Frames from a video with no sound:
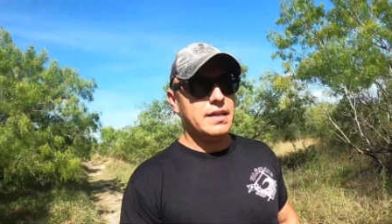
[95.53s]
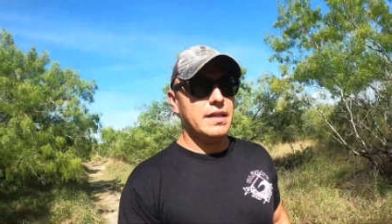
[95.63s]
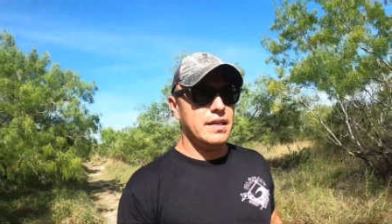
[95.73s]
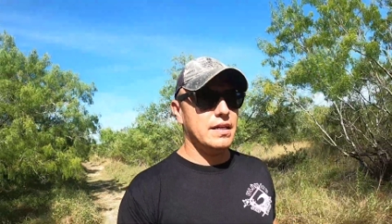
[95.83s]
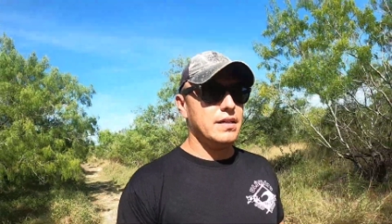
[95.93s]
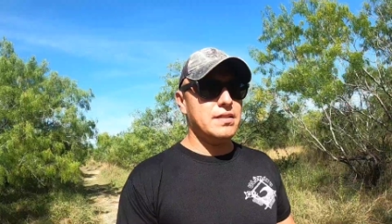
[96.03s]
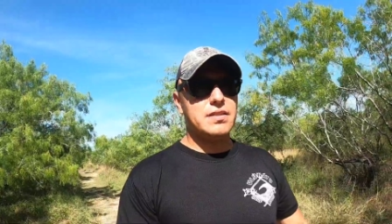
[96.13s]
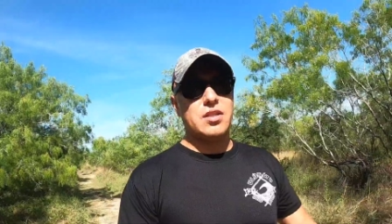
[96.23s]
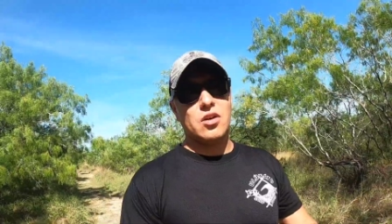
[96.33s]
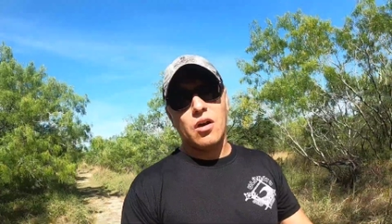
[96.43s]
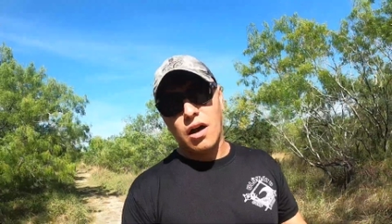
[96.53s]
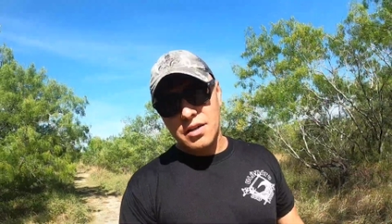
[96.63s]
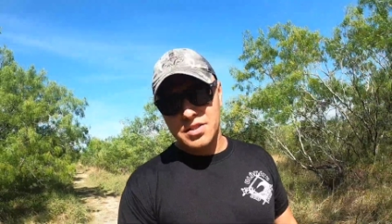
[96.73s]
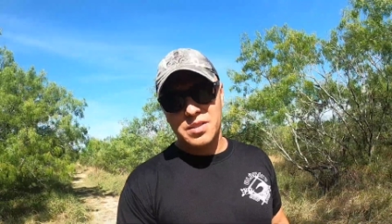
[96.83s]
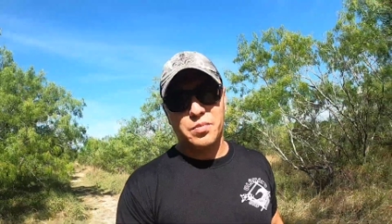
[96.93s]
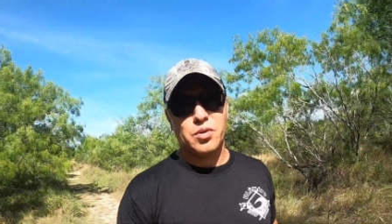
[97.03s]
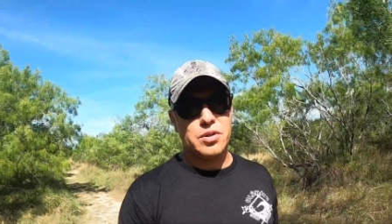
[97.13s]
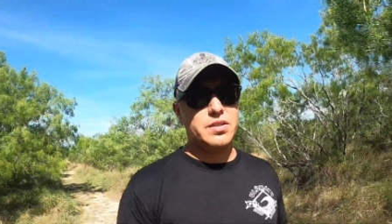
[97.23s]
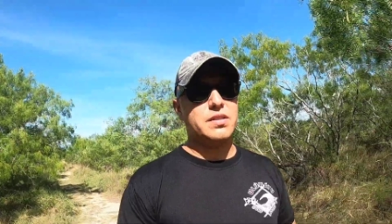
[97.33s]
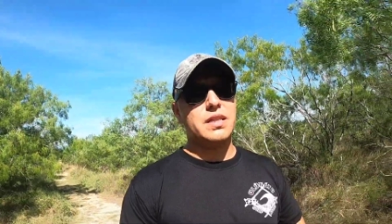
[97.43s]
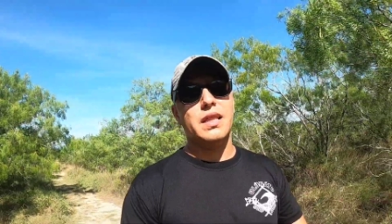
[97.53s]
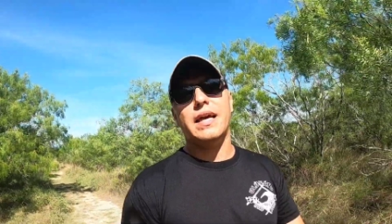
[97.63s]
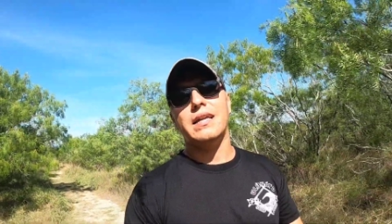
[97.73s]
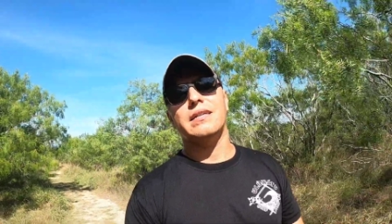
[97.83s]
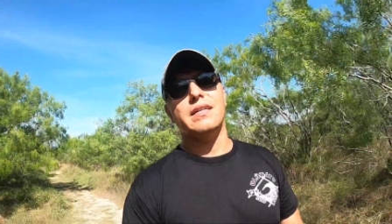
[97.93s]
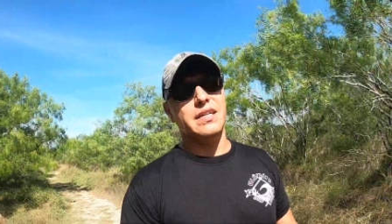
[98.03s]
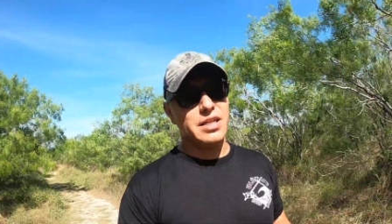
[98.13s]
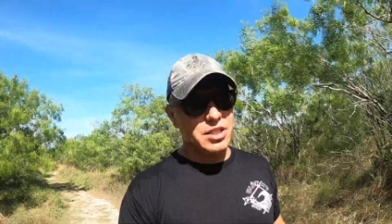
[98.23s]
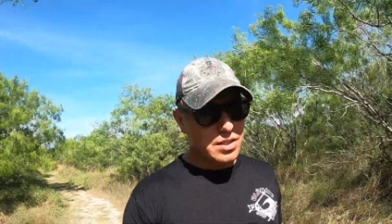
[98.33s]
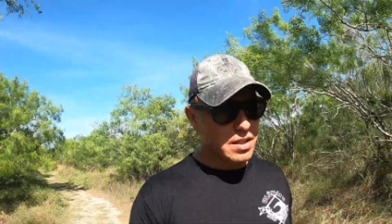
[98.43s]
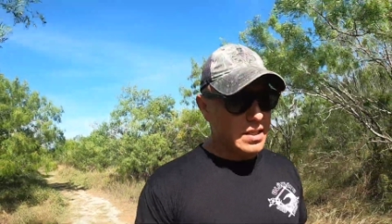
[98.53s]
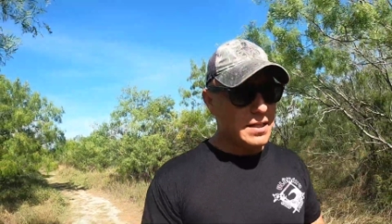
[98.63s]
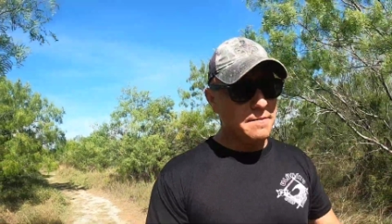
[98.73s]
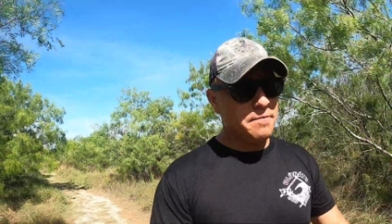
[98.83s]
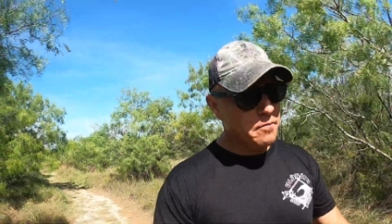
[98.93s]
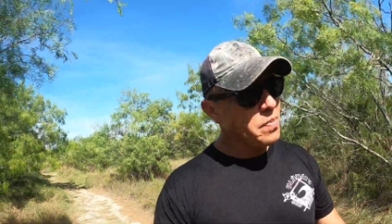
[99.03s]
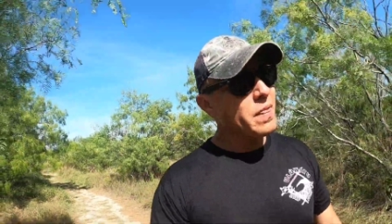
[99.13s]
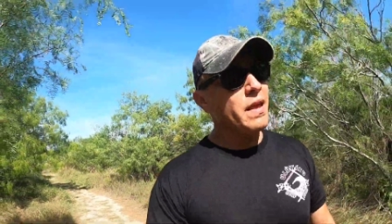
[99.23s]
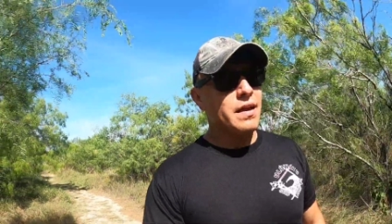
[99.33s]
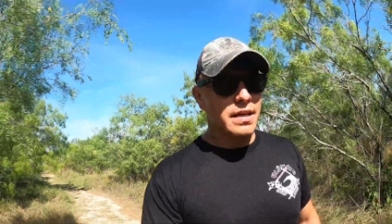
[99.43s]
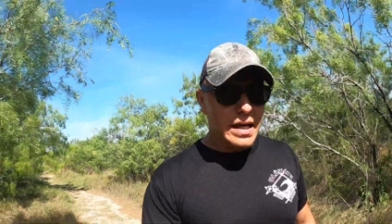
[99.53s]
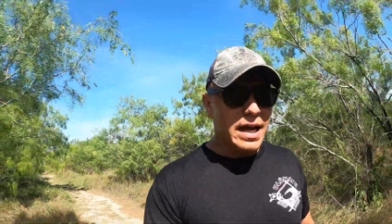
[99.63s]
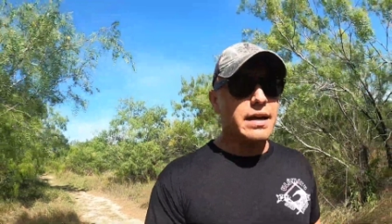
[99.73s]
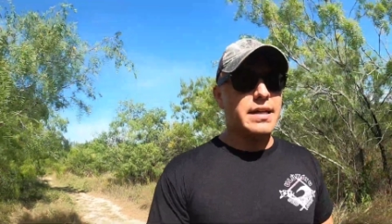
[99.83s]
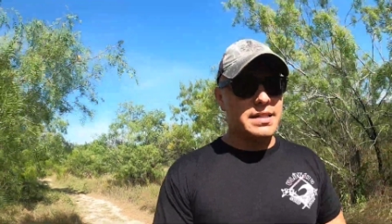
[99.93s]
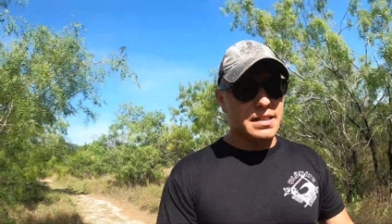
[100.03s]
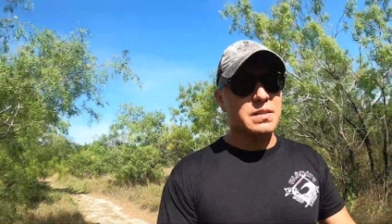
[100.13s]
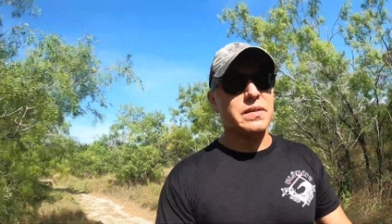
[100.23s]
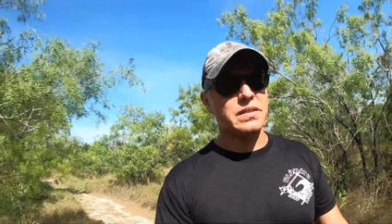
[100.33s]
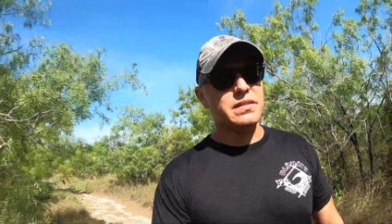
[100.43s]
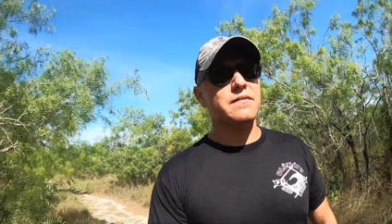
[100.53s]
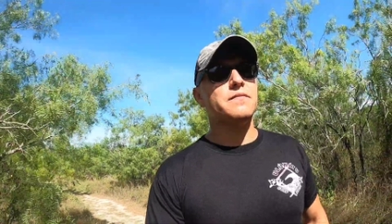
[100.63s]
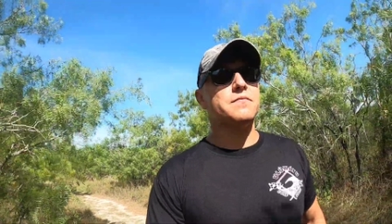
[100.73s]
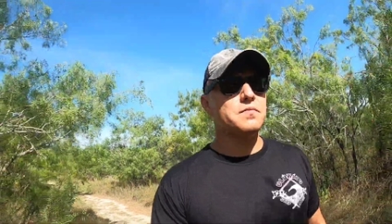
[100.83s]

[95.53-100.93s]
is the cost to purchase the land initially. Yeah, it's expensive